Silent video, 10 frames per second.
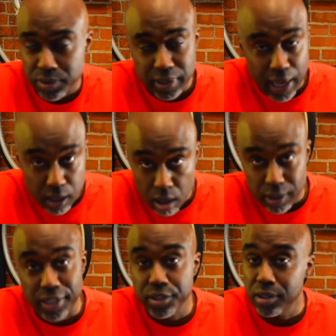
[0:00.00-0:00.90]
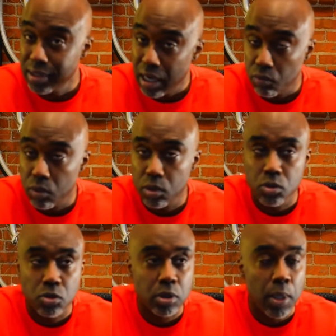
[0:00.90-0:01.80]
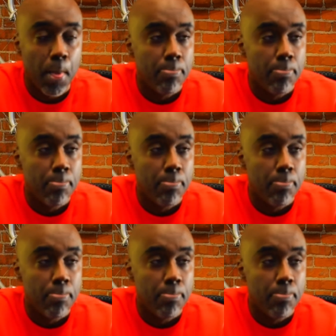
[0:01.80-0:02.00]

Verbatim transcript: It's got carnation, it's got rose.